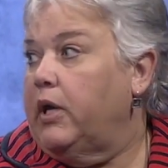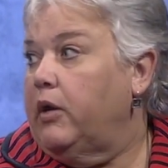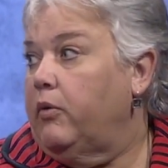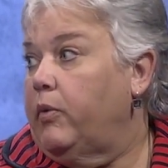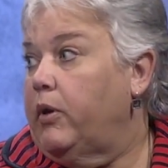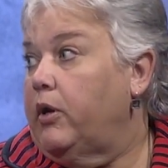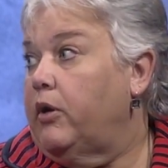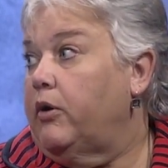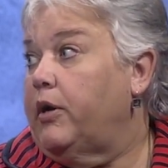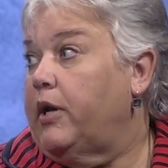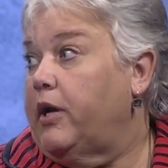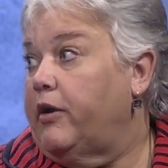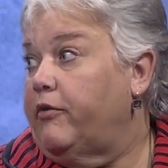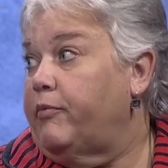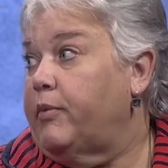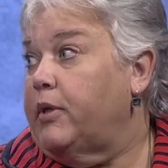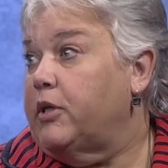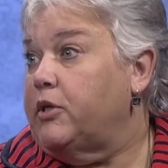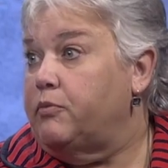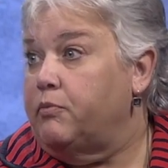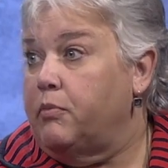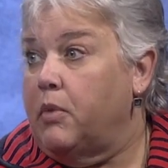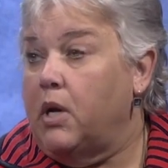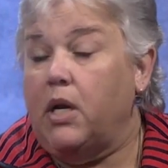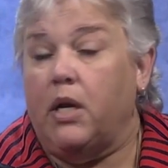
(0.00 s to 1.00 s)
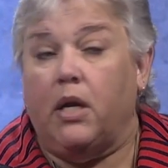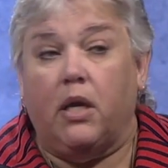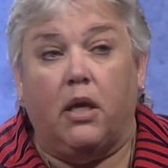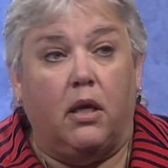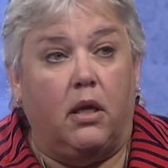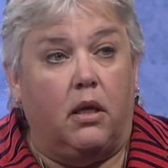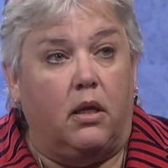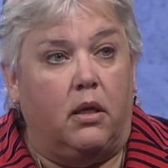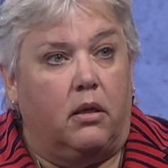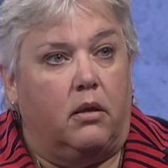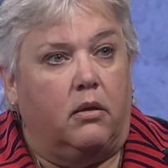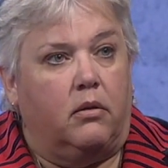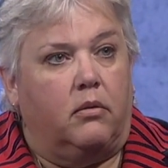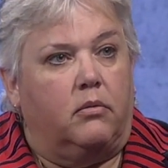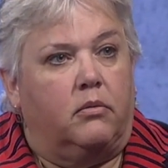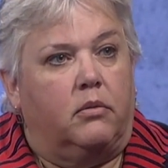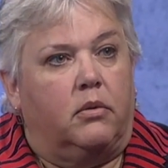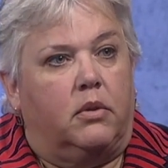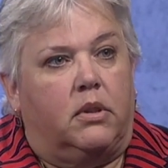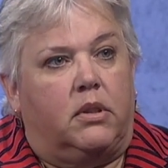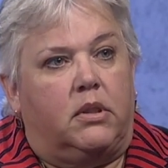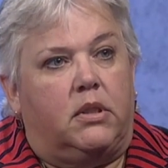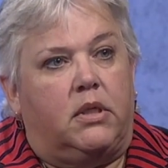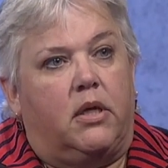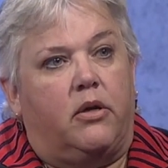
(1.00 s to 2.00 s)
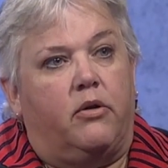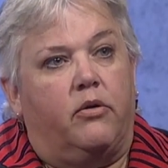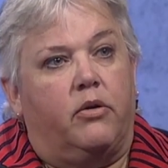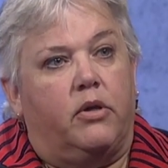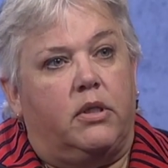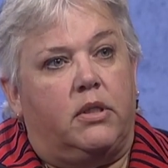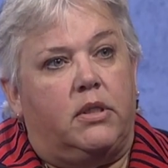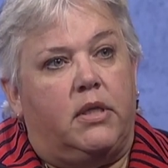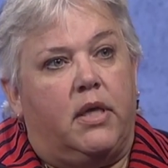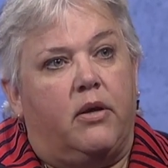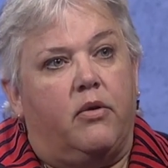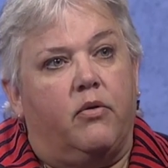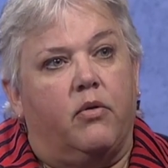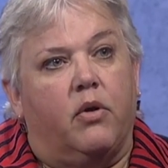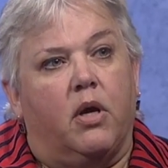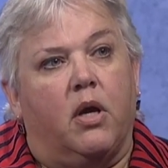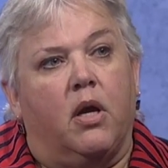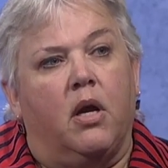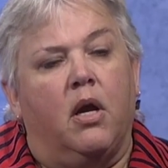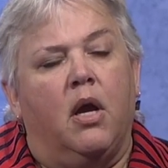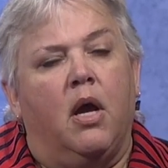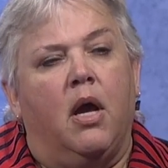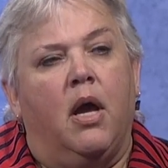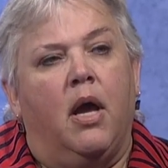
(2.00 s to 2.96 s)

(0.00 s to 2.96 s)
we don't have much money, et cetera, et cetera.